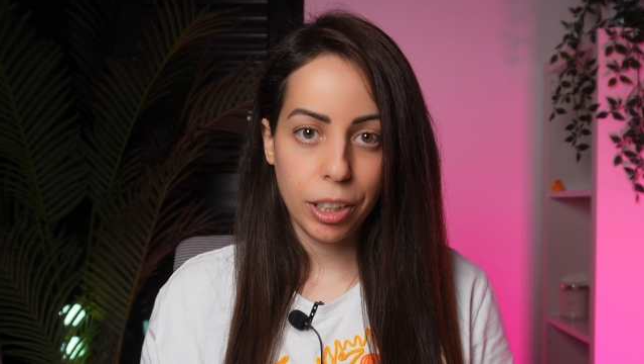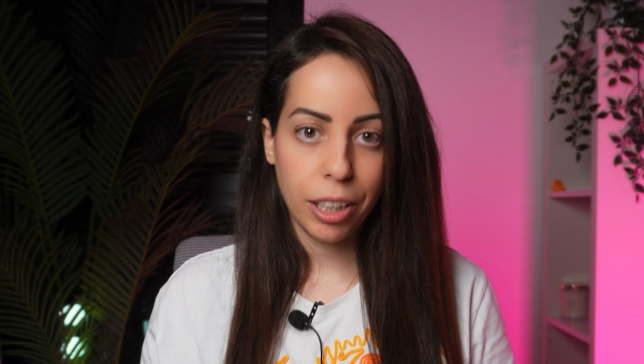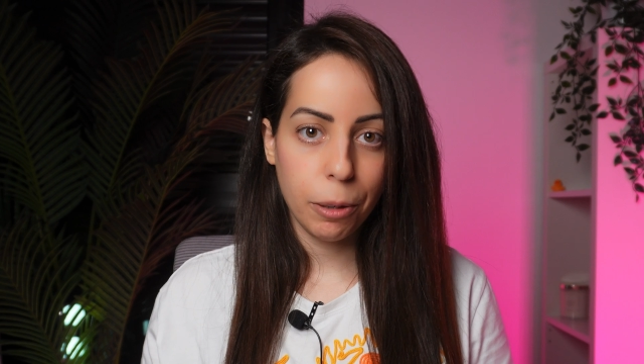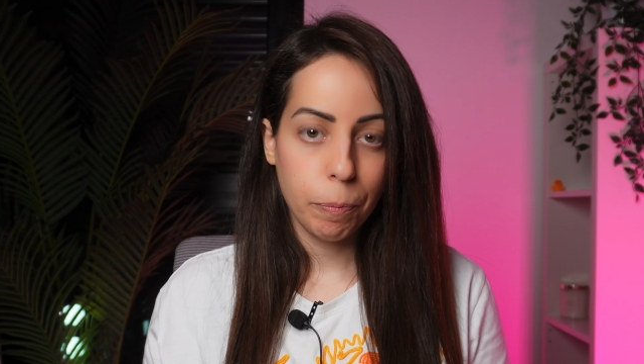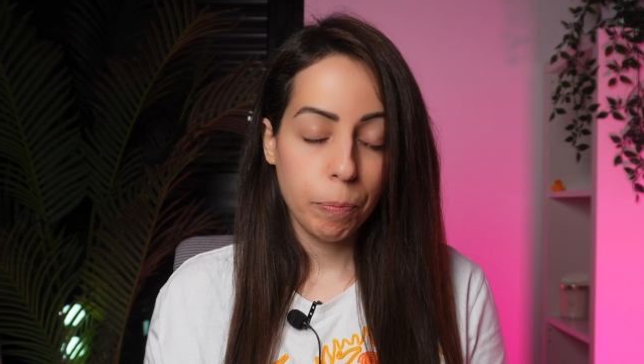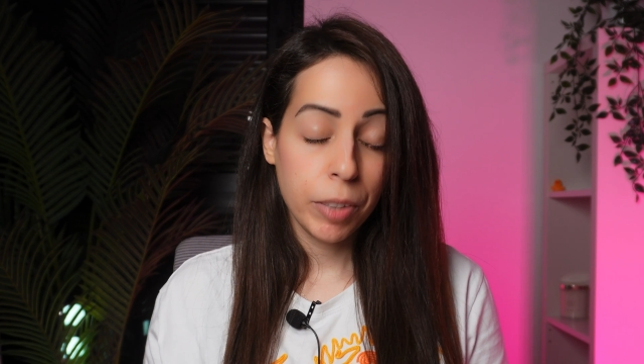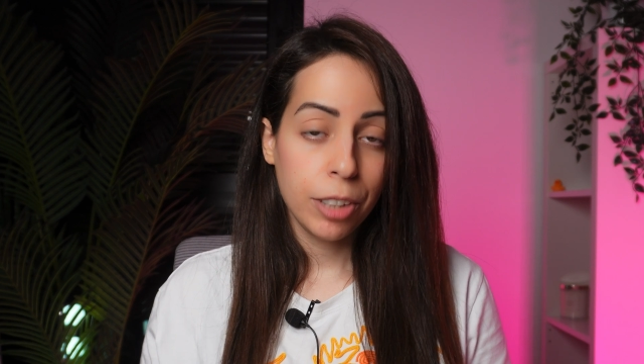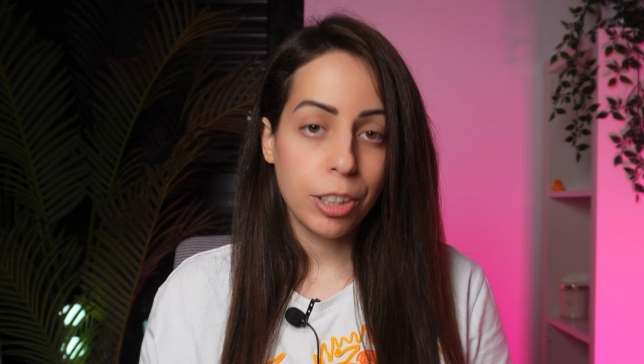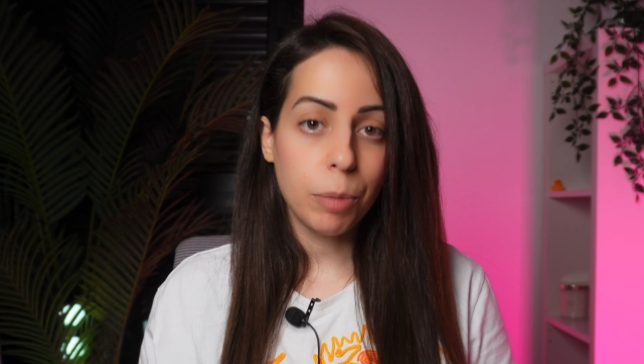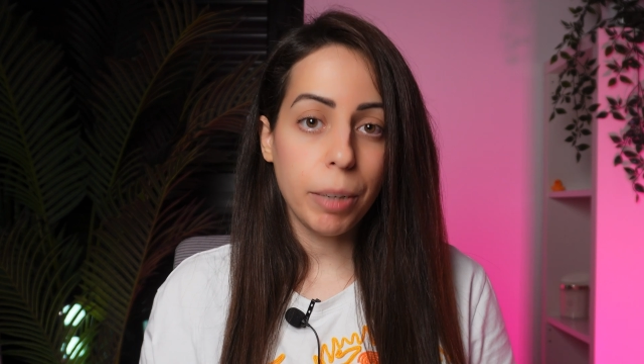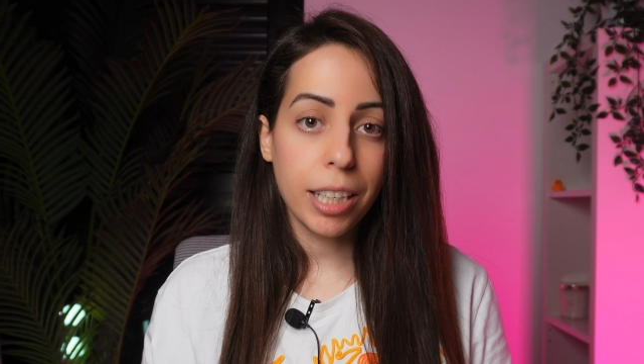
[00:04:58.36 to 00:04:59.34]
here,
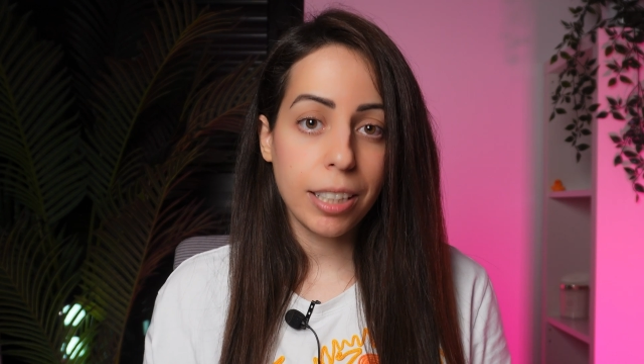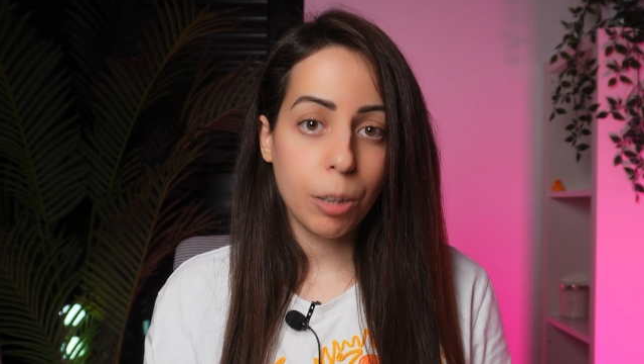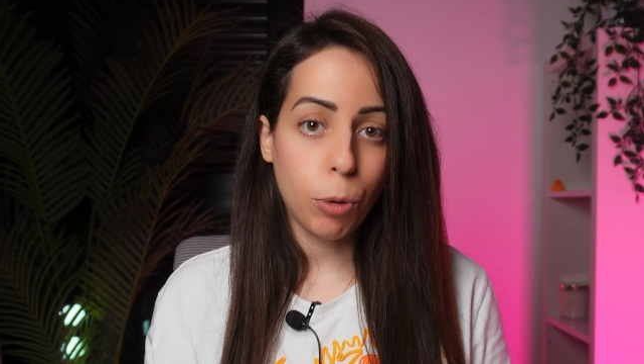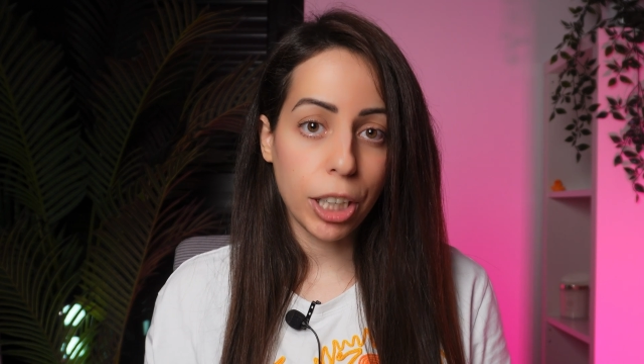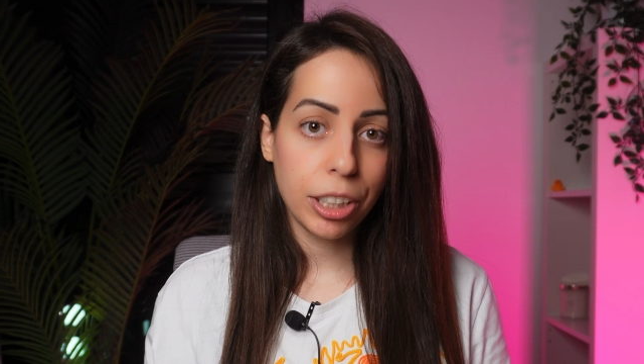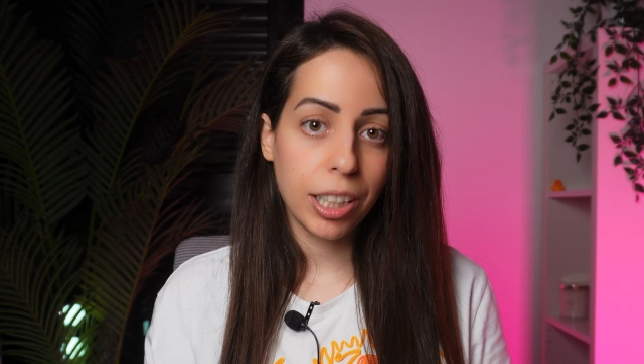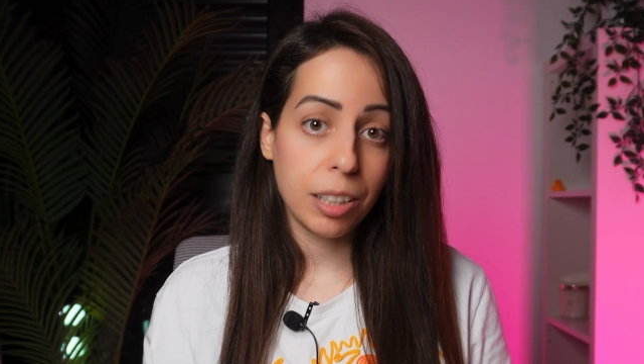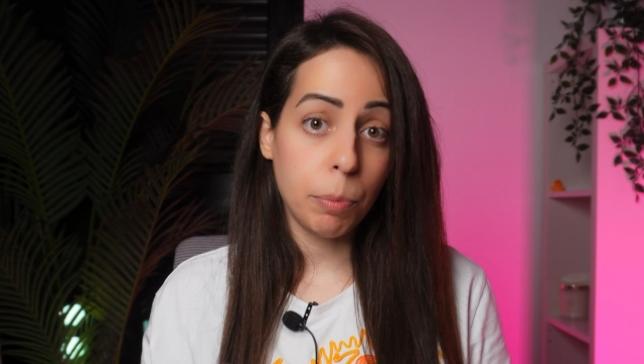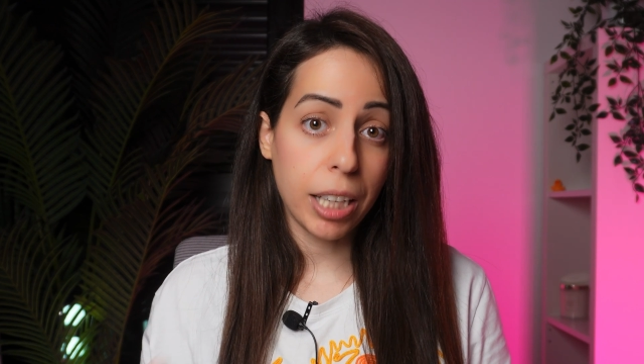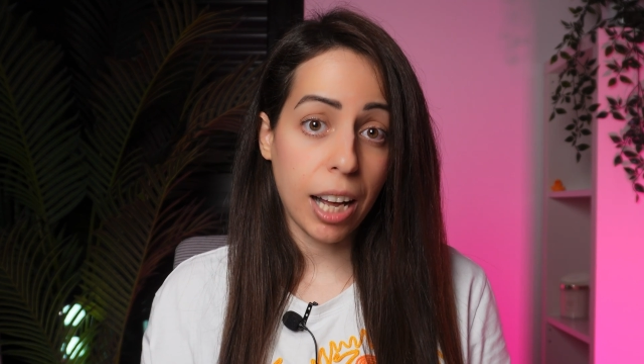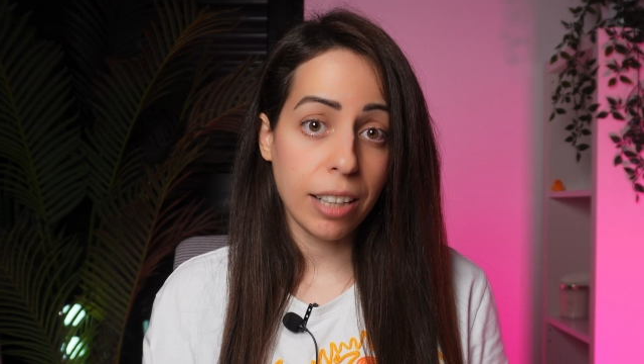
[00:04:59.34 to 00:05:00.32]
just because a question has
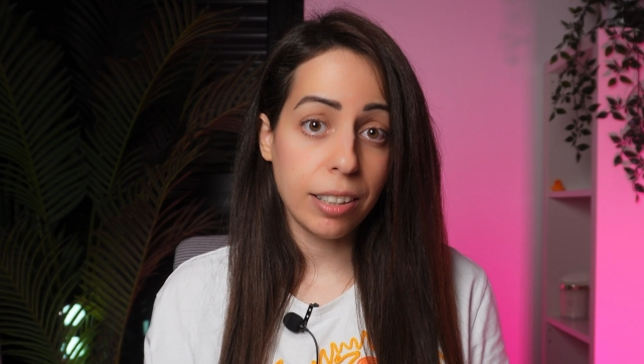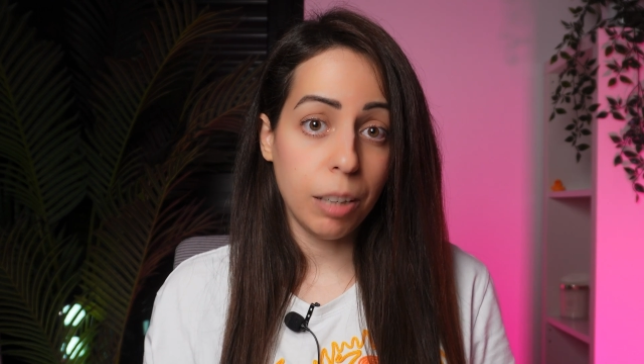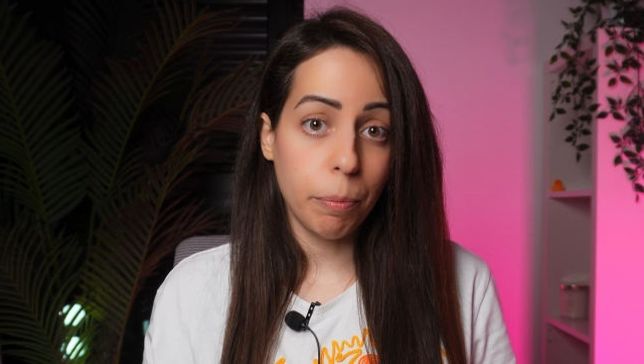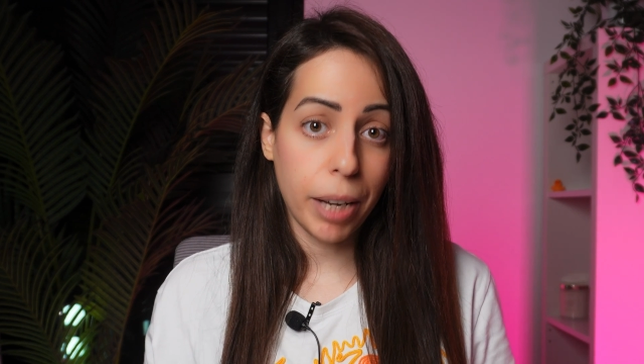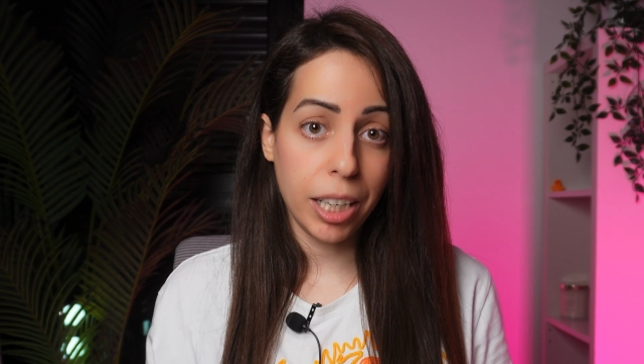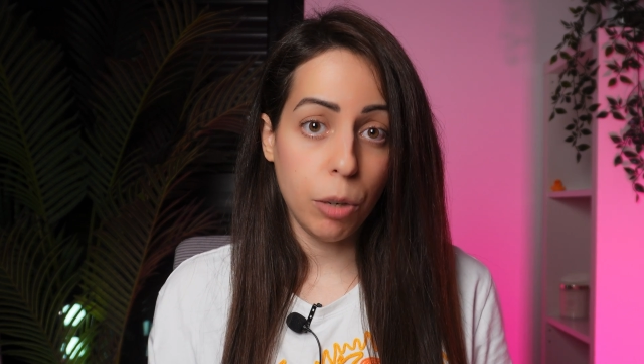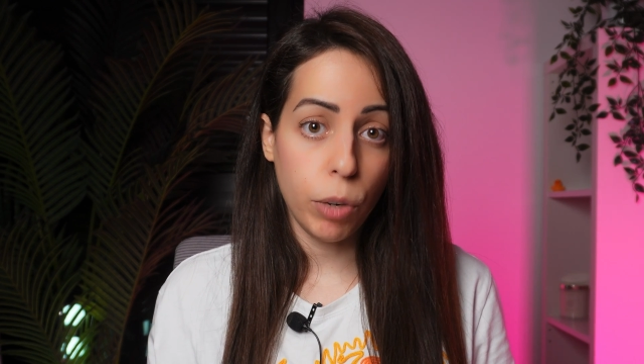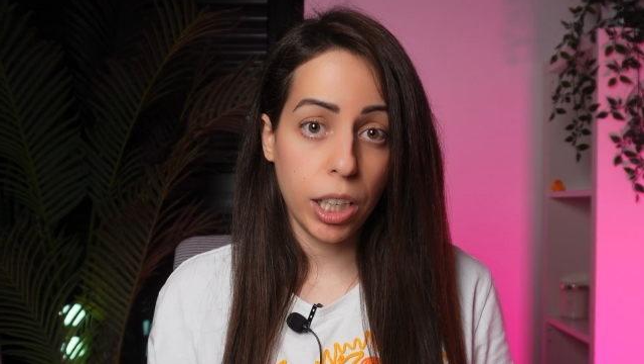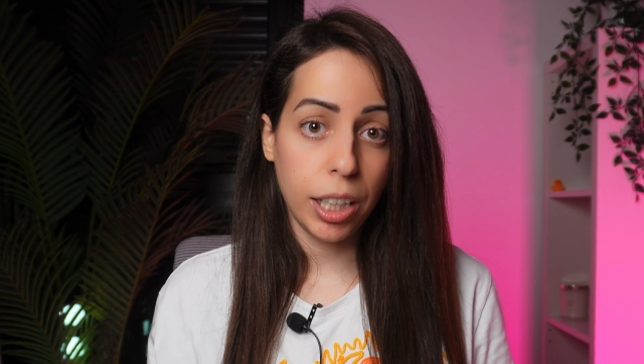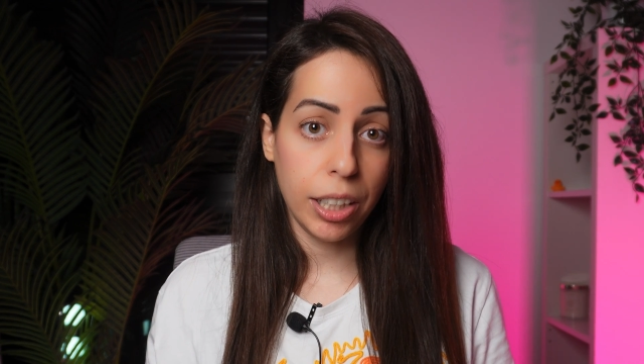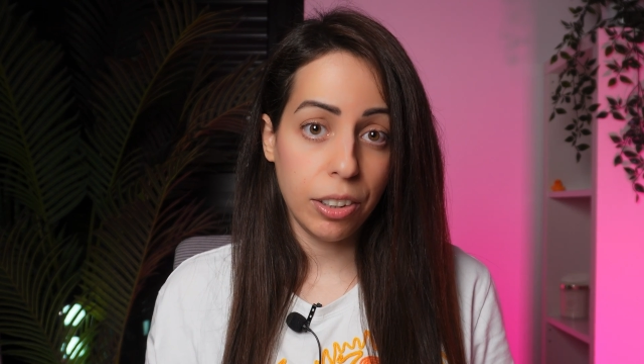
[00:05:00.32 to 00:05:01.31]
been asked in many
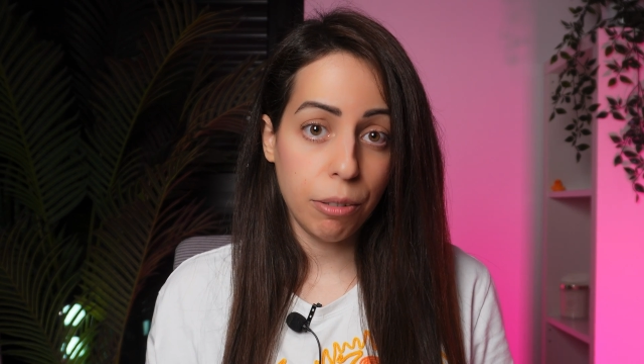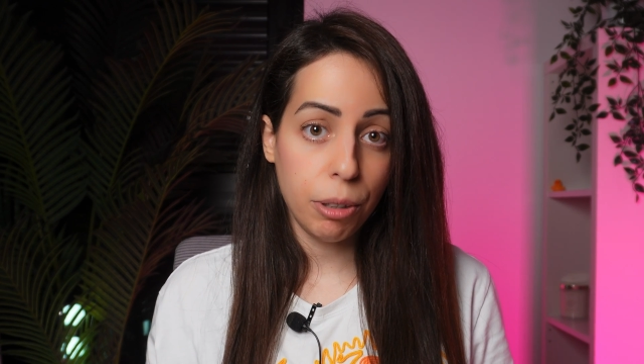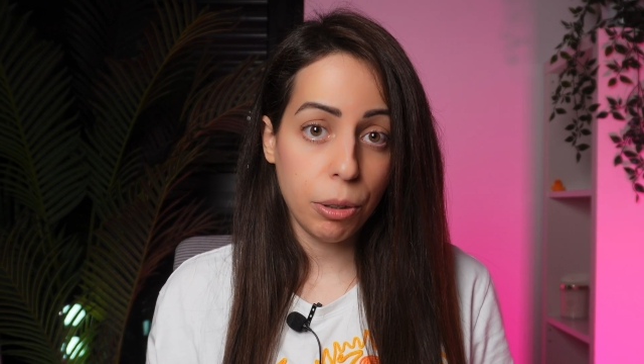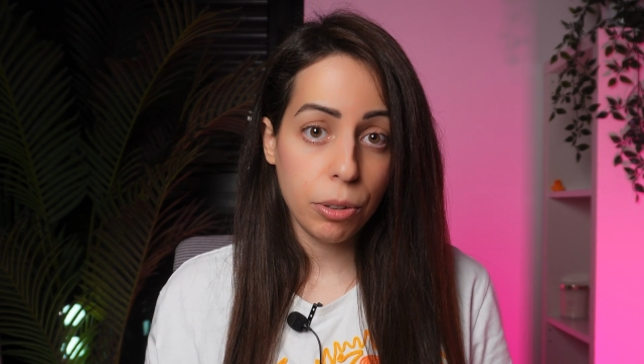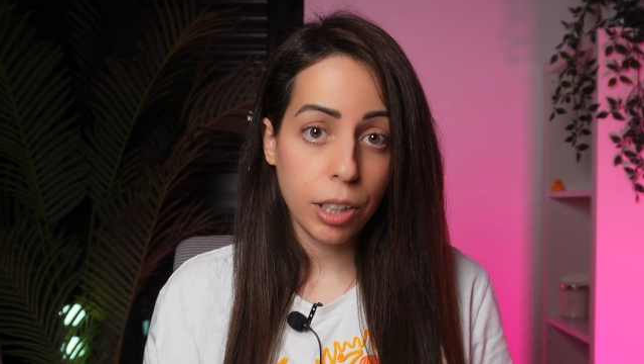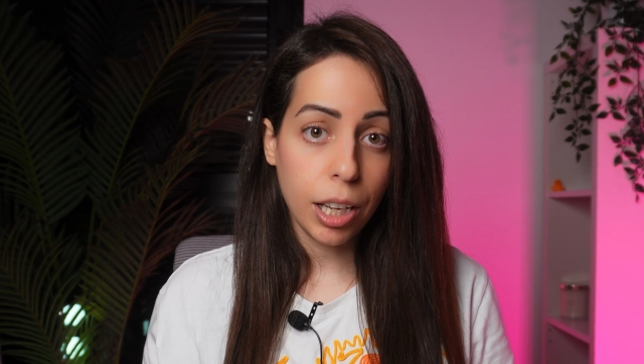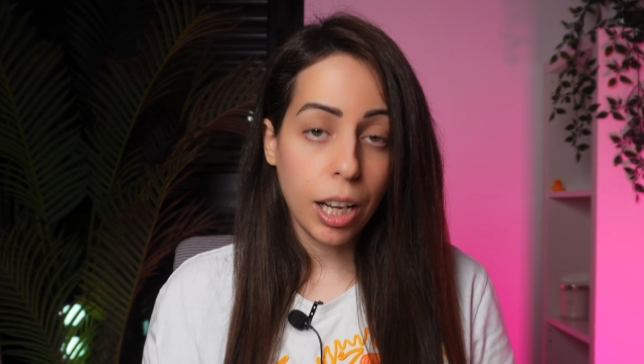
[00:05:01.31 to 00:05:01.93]
real interviews,